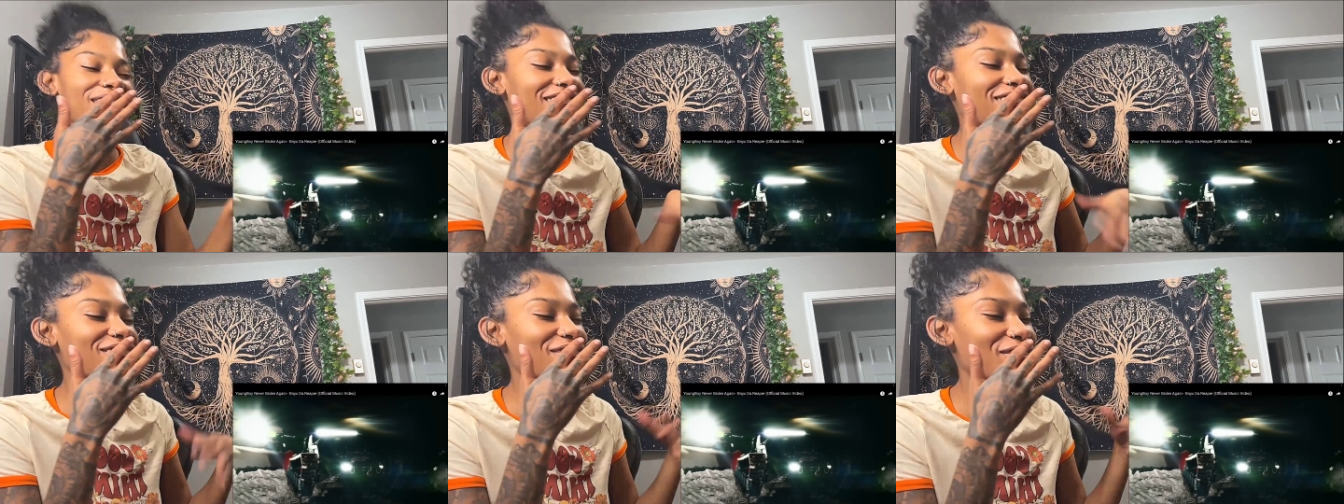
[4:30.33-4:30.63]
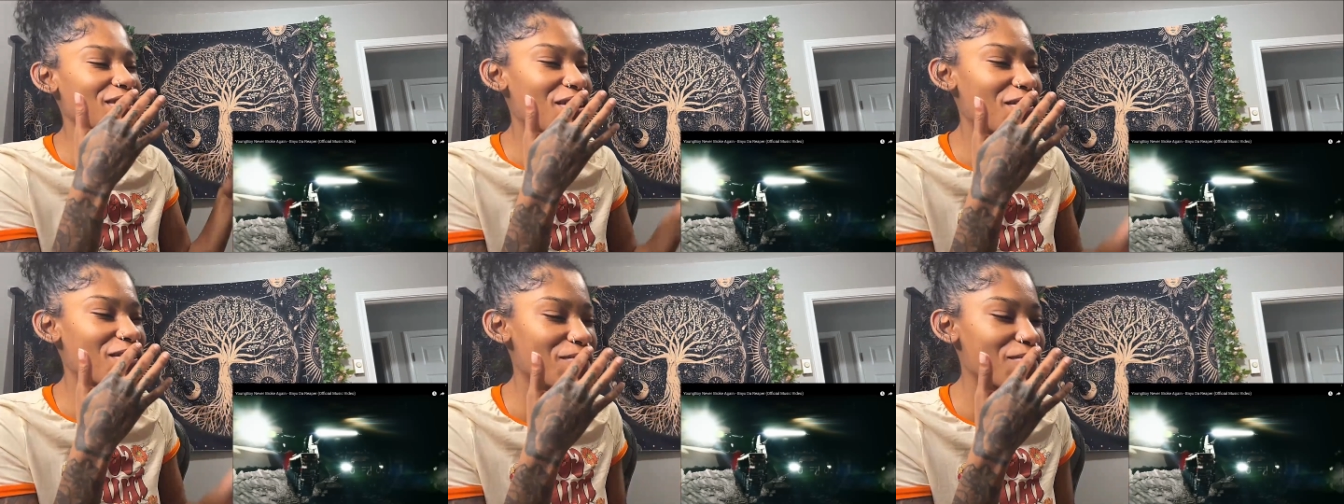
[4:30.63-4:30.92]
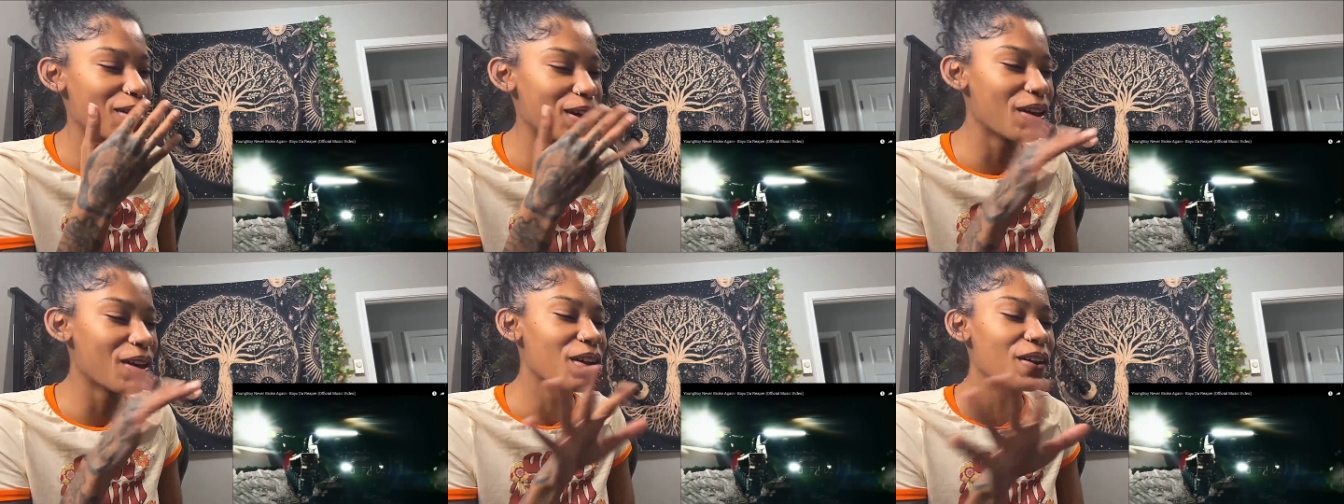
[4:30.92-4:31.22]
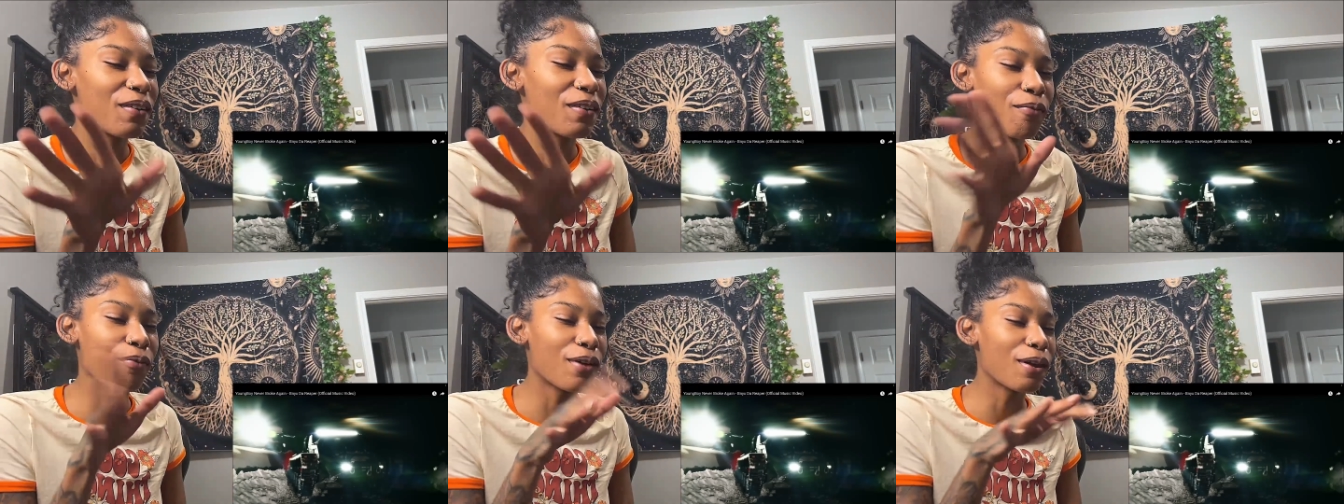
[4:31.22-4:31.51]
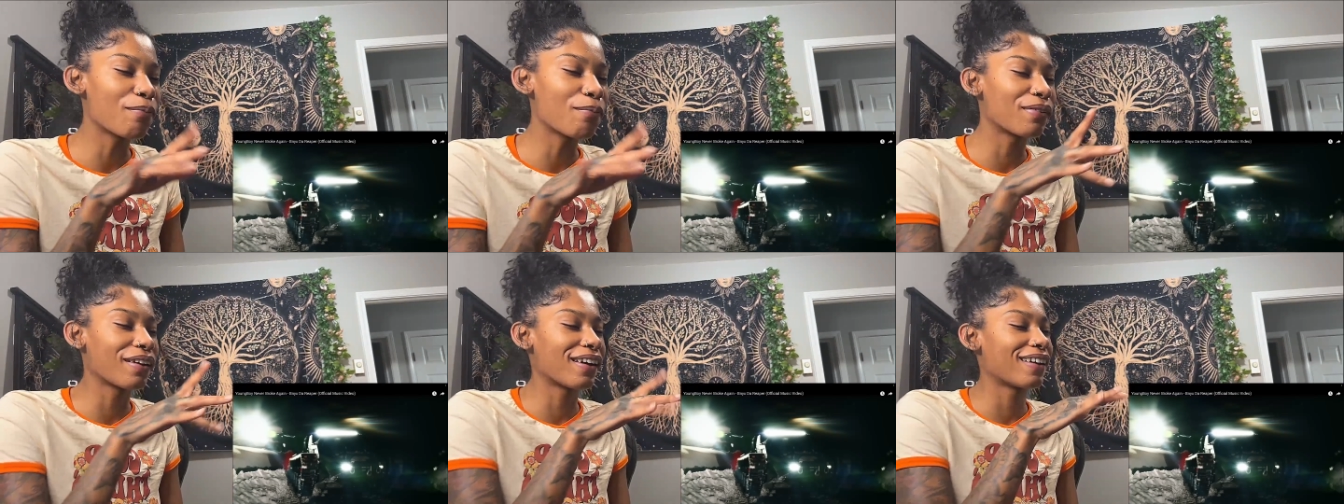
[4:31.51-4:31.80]
You feel me? Be
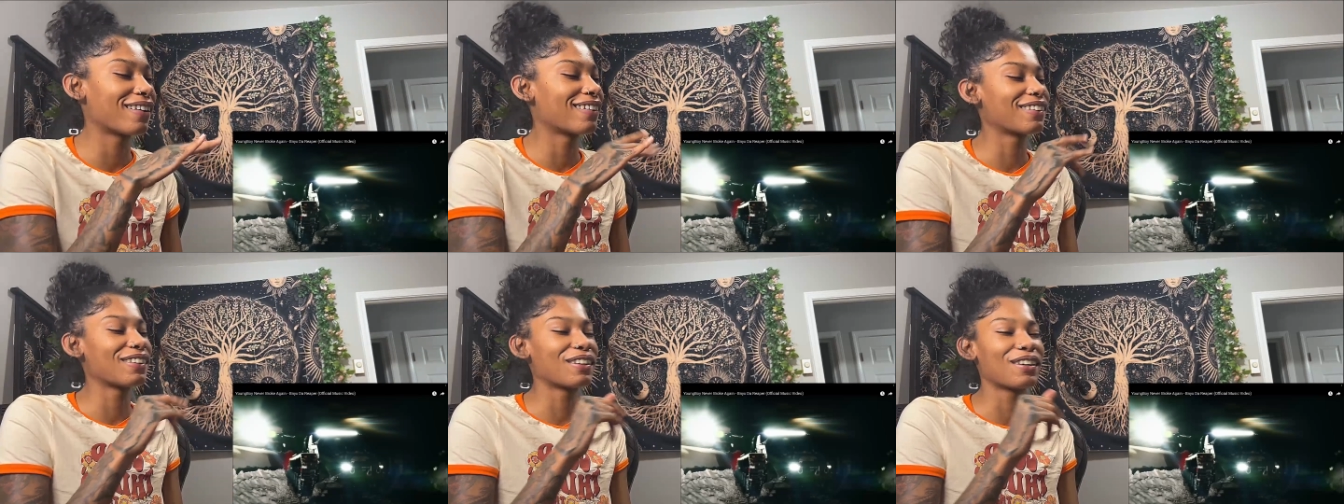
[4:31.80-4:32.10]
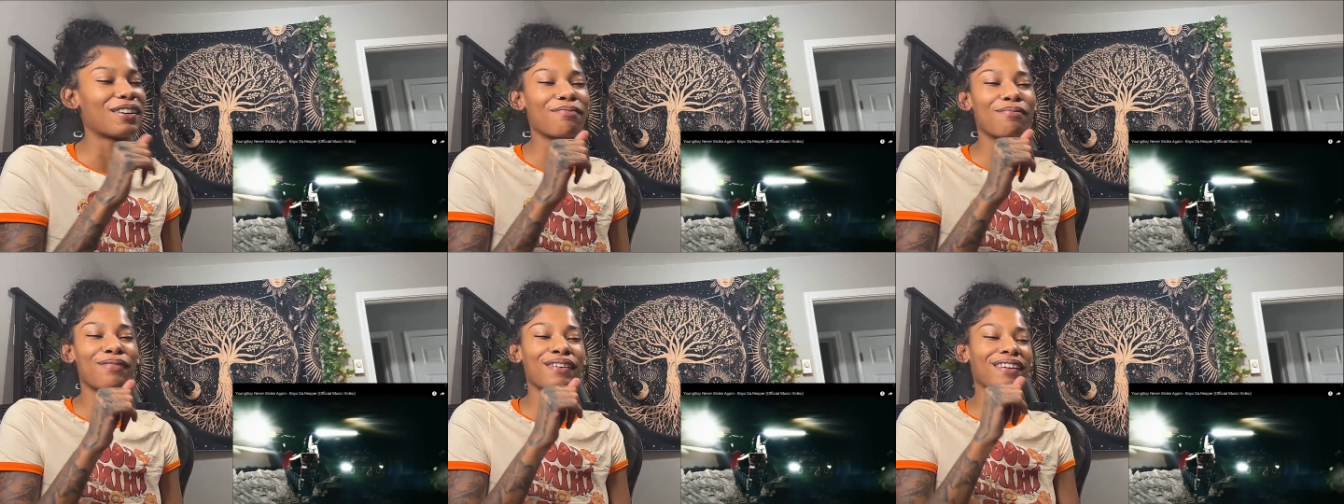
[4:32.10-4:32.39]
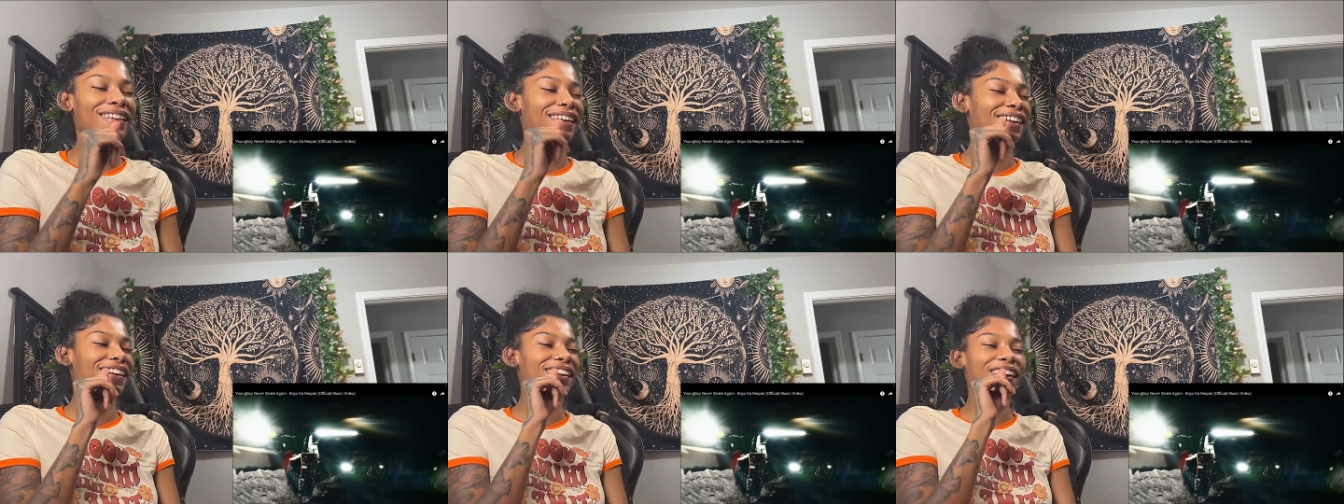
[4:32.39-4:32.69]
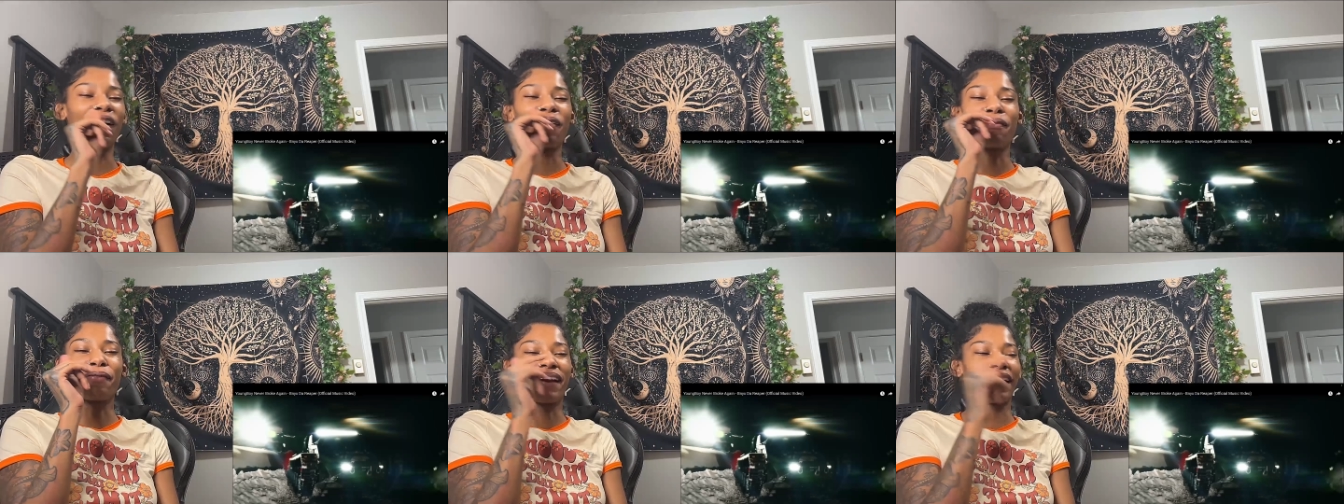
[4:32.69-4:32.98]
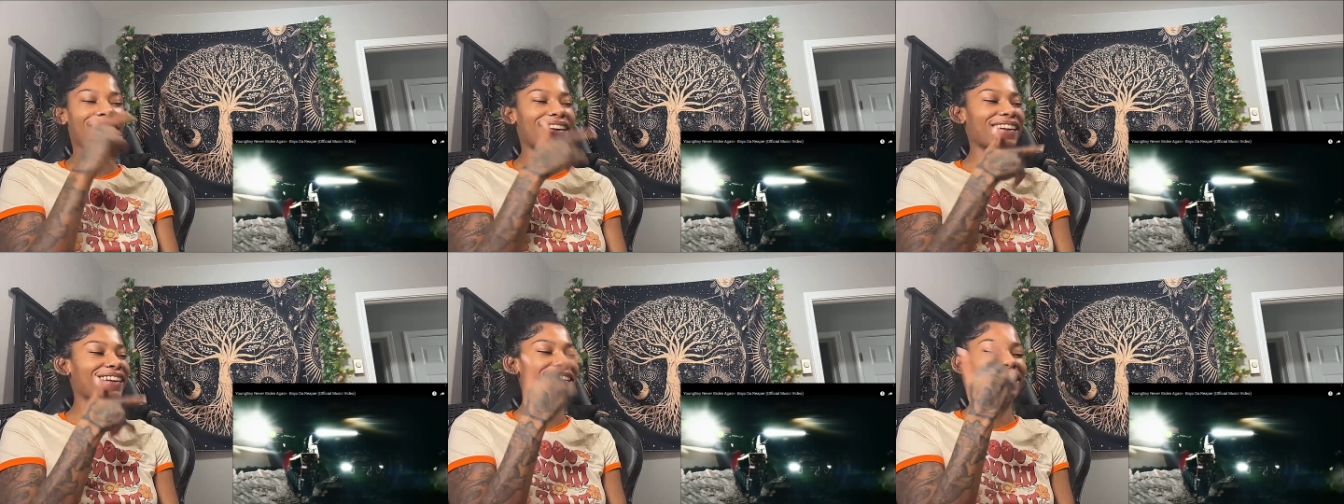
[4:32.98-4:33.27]
playing a little bit. Then he go
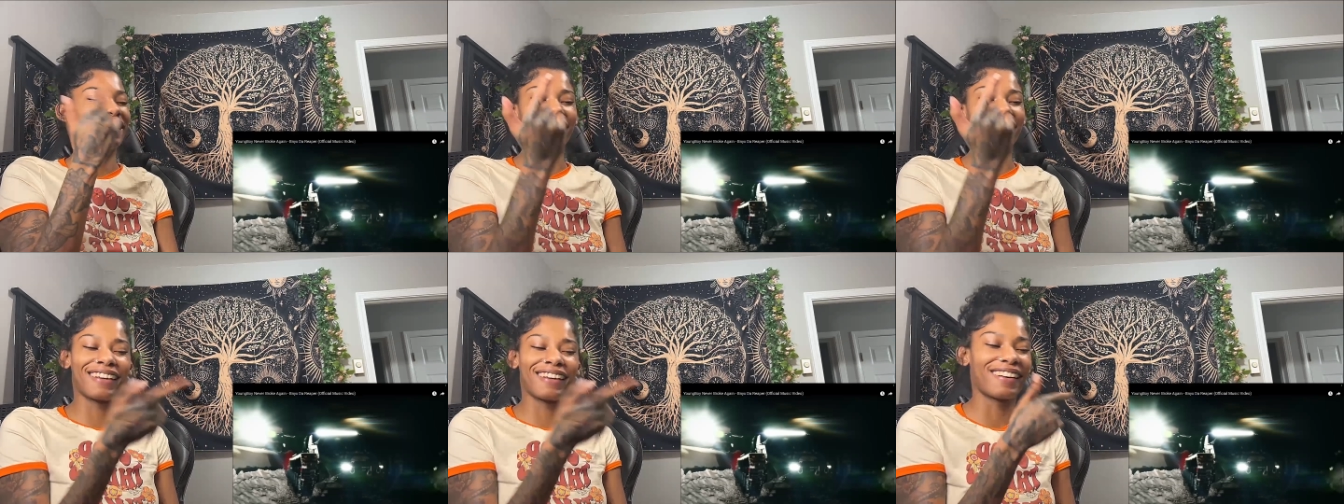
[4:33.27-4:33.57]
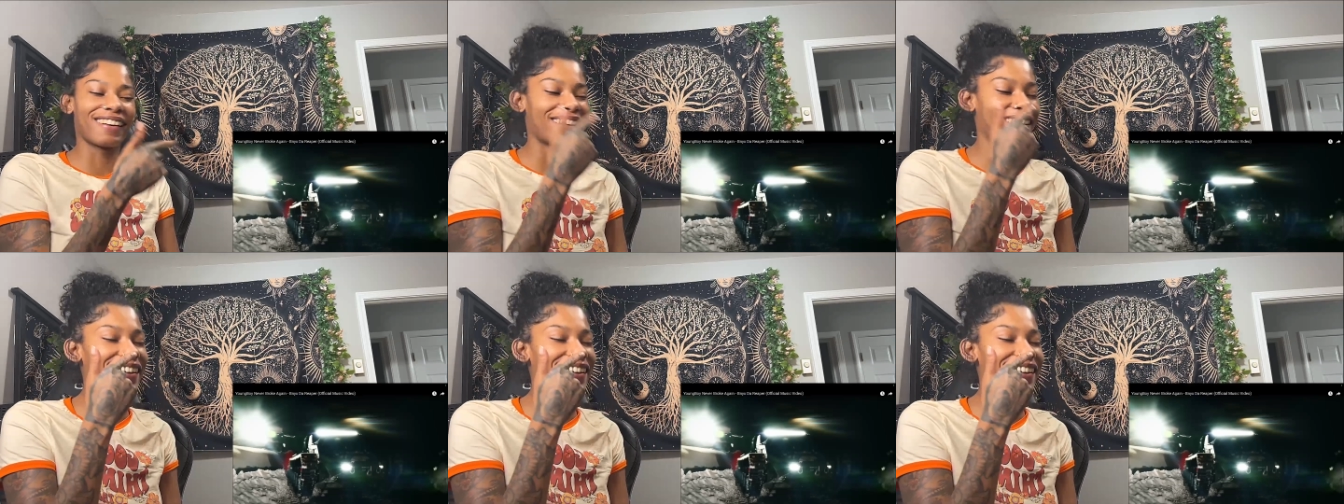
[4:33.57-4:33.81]
back in again.